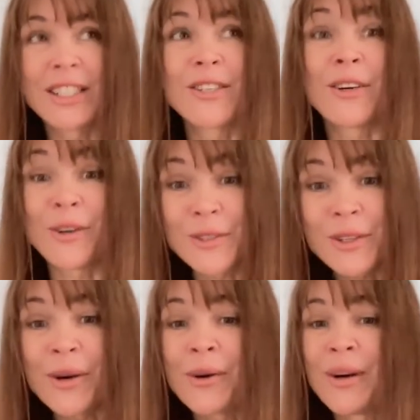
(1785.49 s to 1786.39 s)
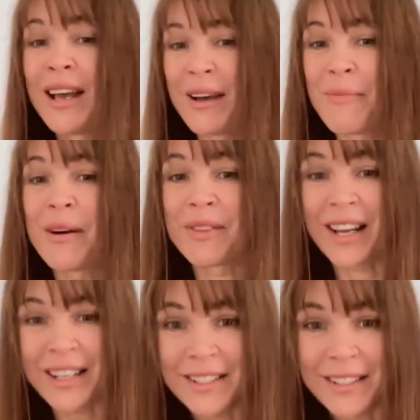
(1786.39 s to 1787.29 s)
It's also about
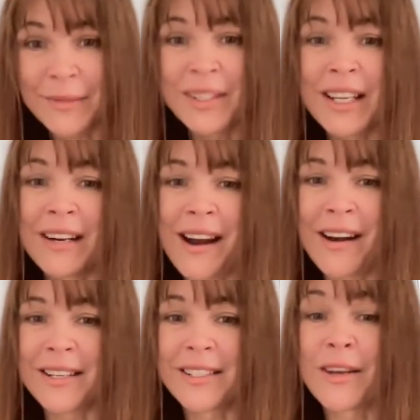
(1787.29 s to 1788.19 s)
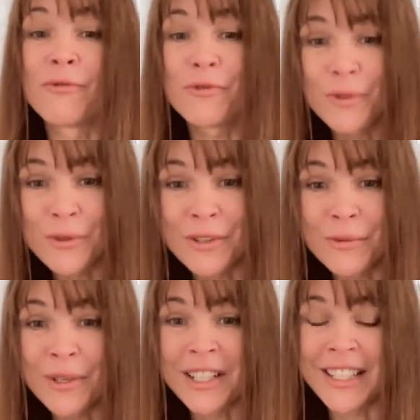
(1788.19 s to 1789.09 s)
the customs. There are some
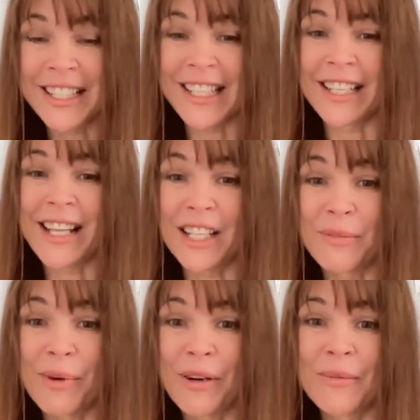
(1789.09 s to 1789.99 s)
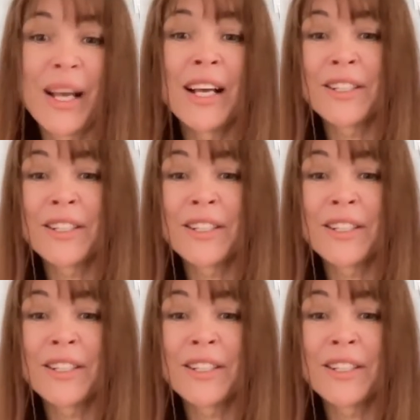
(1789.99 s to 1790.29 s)
food words in that poem.